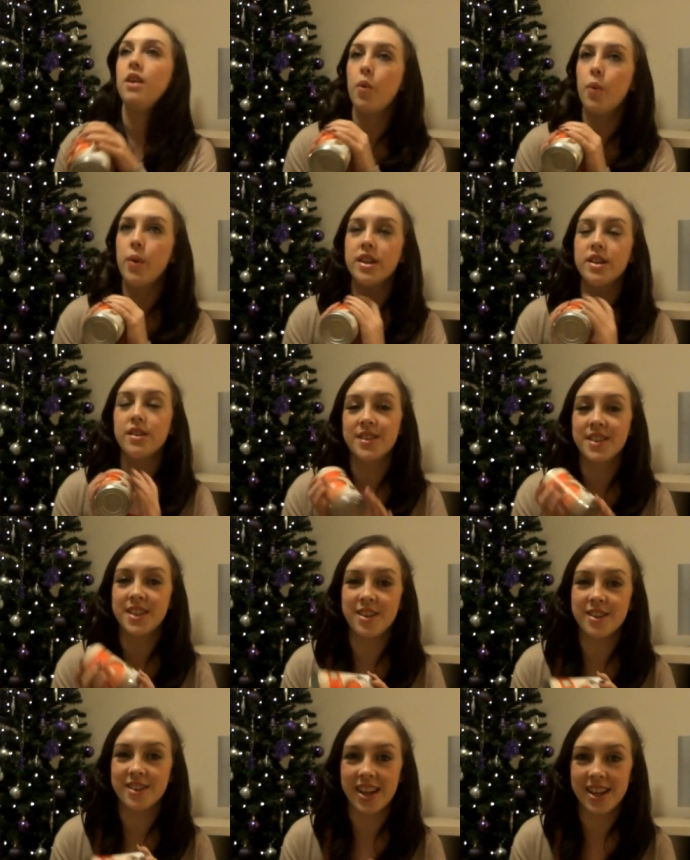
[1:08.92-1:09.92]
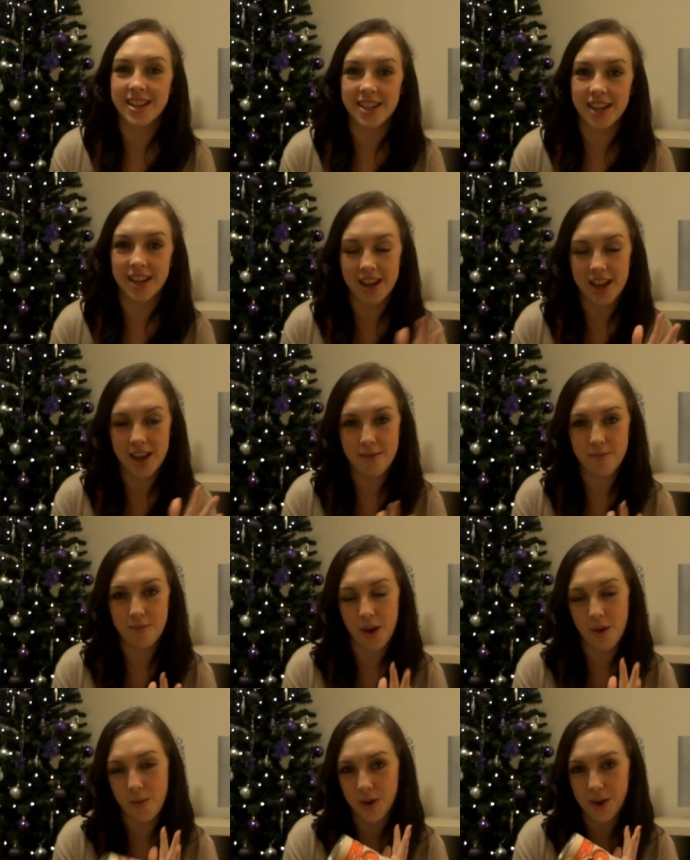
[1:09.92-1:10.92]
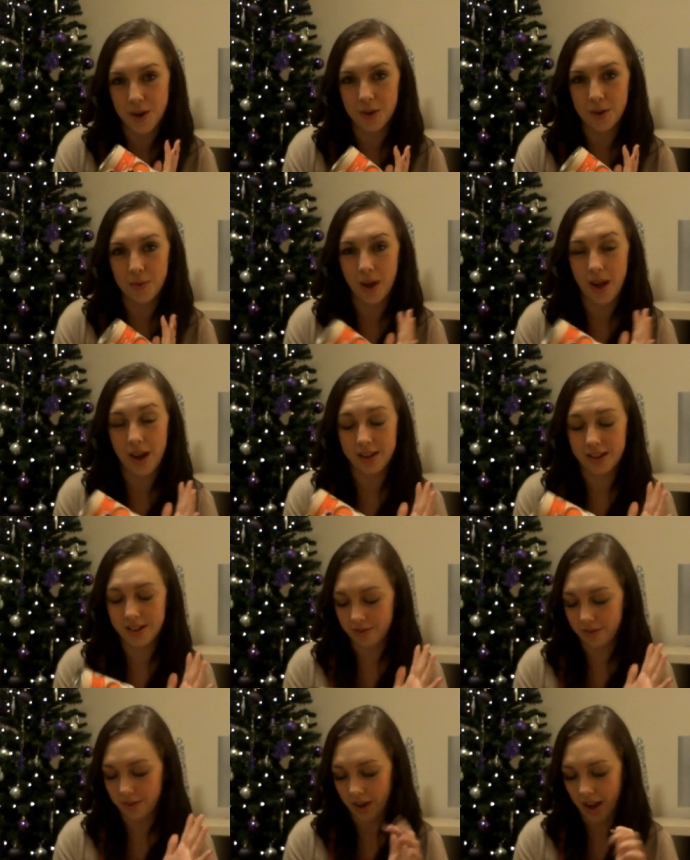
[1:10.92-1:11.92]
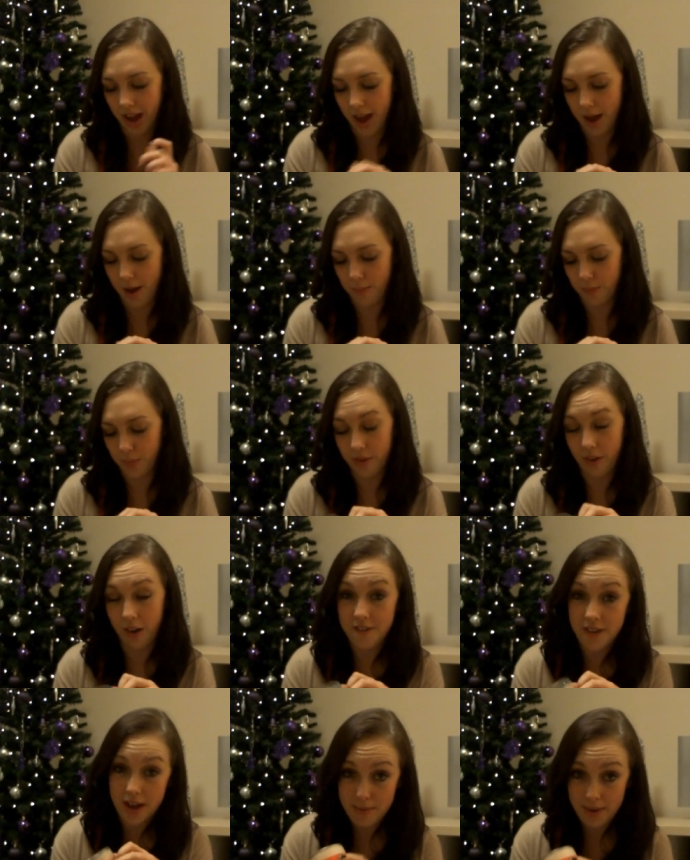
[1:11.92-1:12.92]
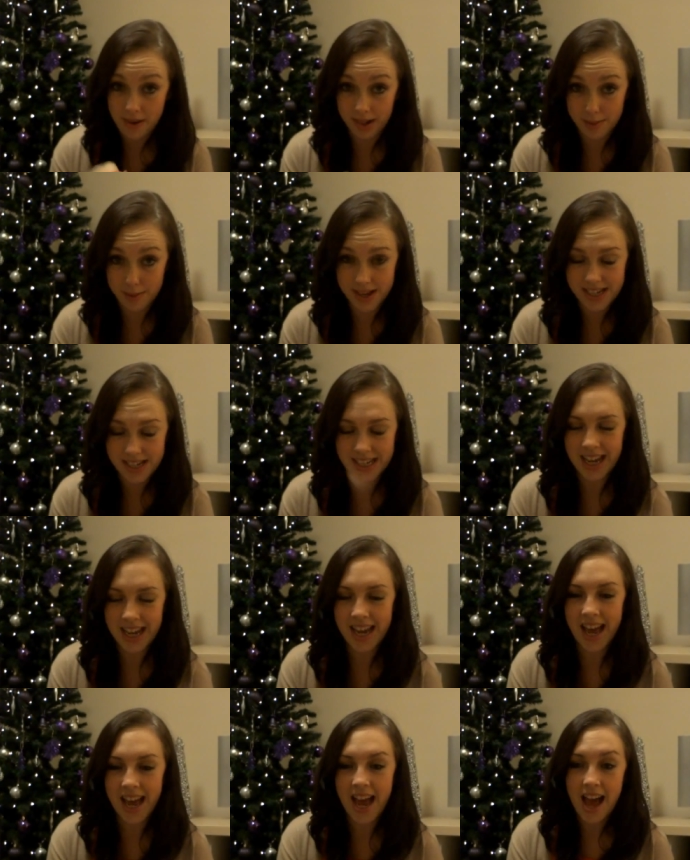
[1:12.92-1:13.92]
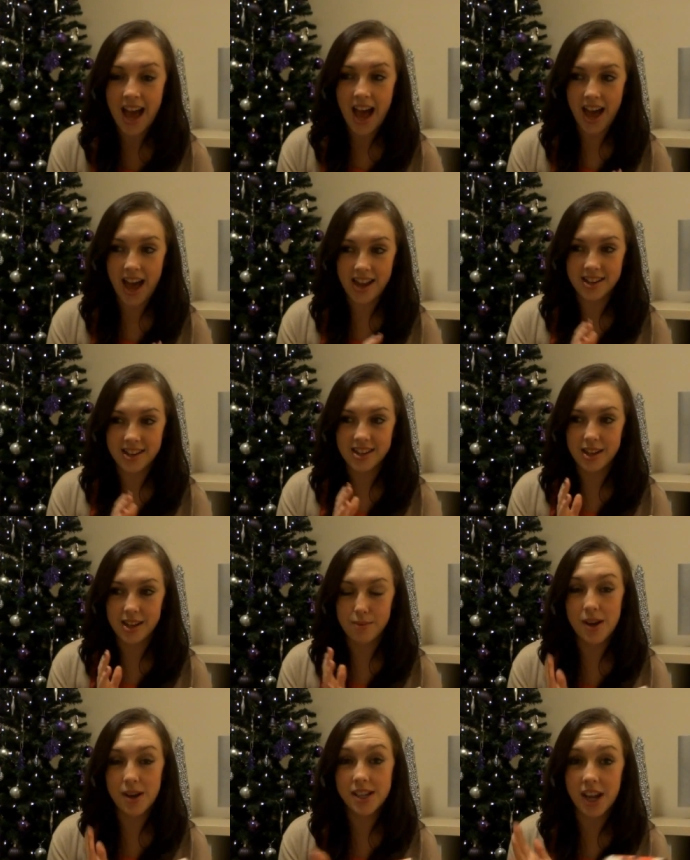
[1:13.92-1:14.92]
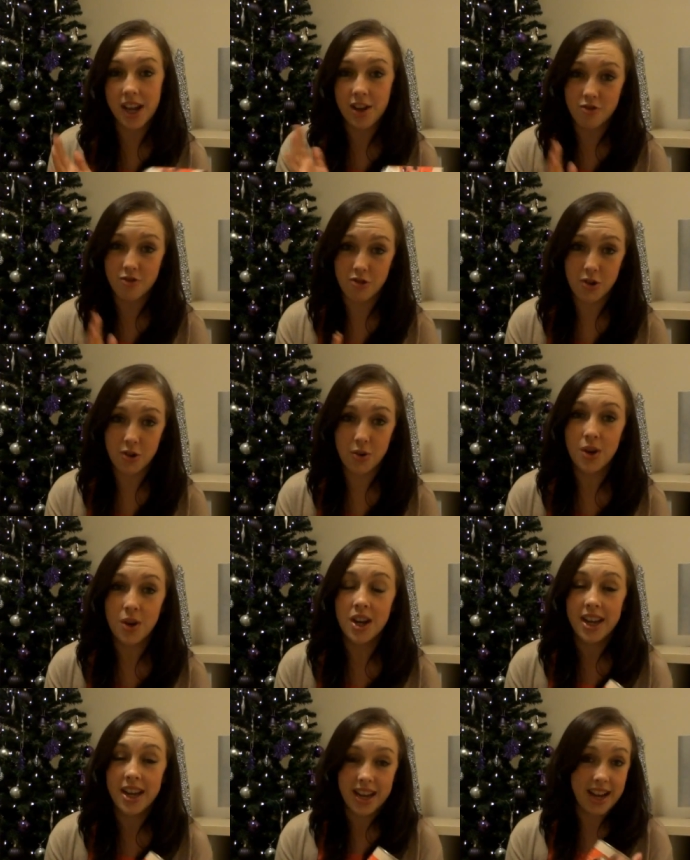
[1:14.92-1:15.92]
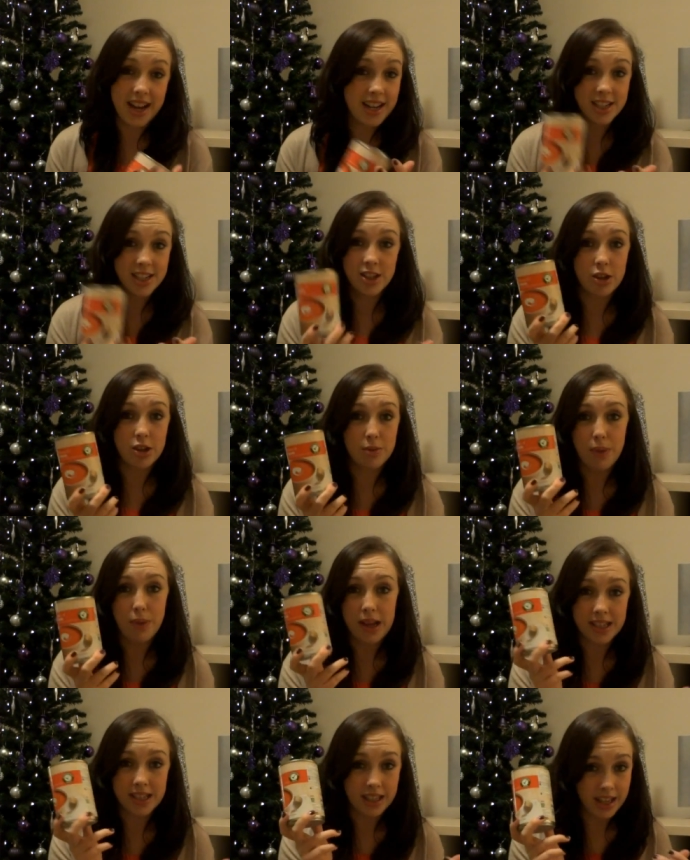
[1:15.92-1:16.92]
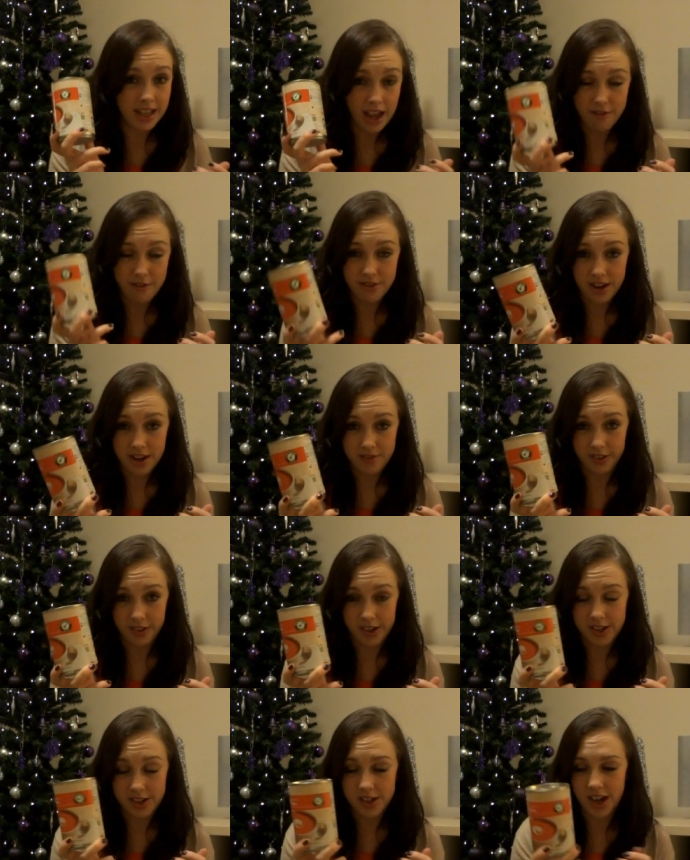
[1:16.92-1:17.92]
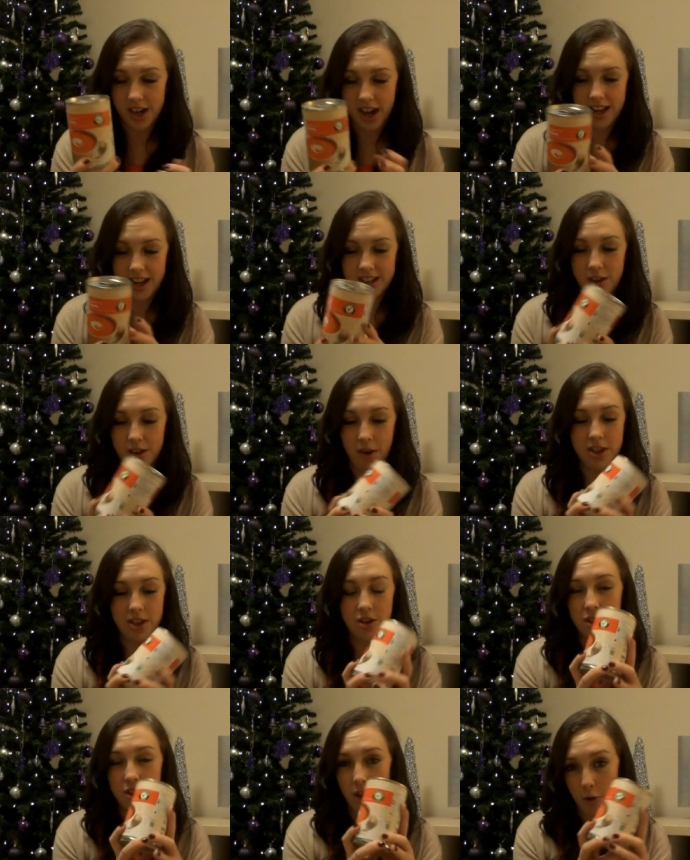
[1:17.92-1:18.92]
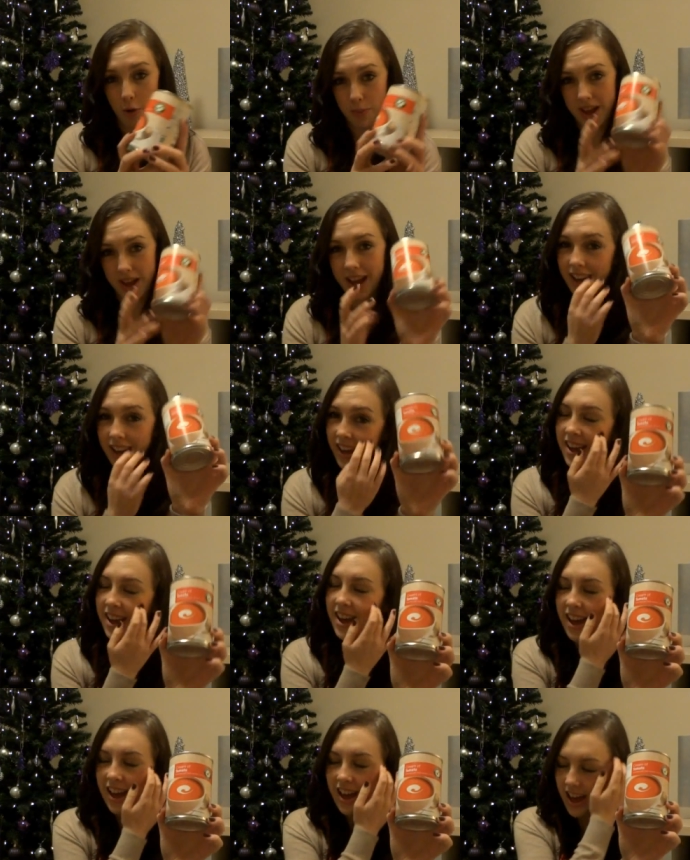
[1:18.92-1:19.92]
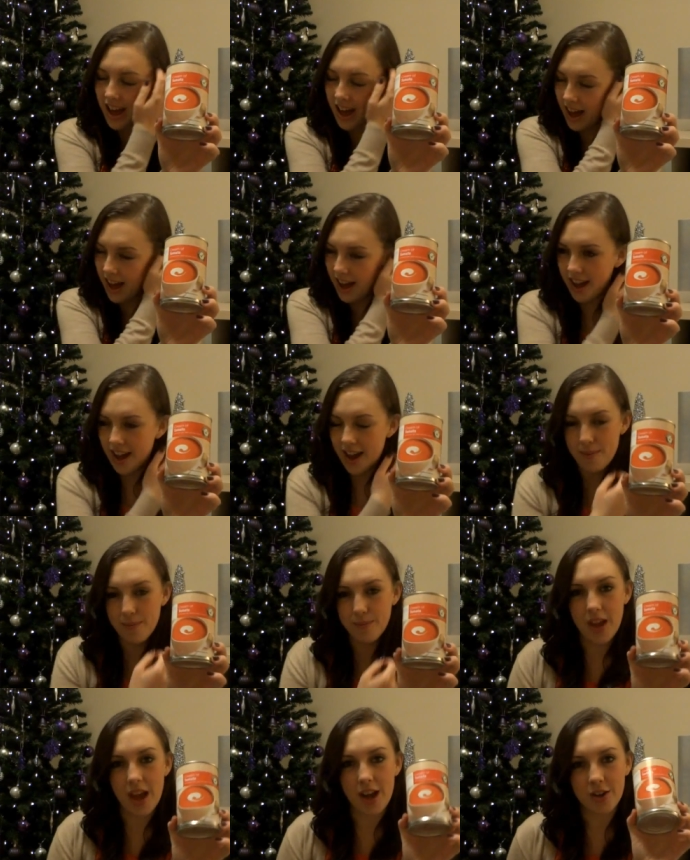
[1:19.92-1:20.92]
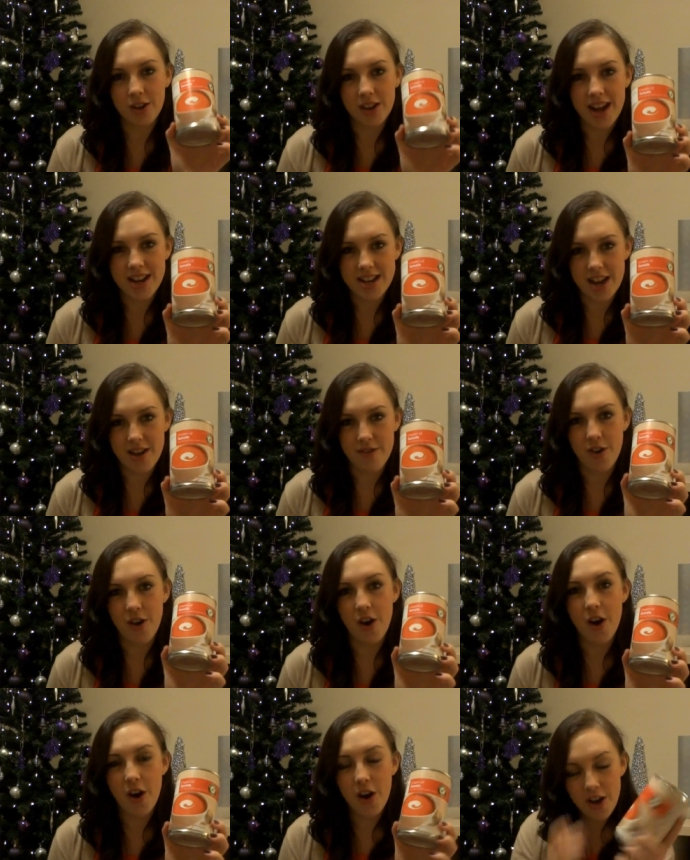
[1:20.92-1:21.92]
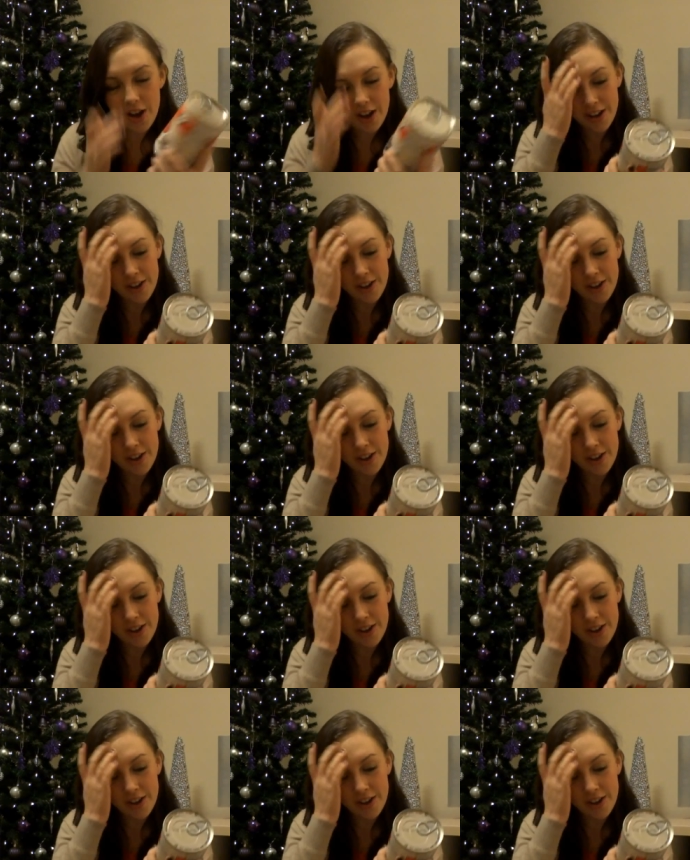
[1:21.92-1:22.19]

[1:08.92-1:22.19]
We are doing Secret Santa at work, and we've got a £5 limit. And the person I drew eats soup basically every day for lunch, and so I thought that would be a good idea for her.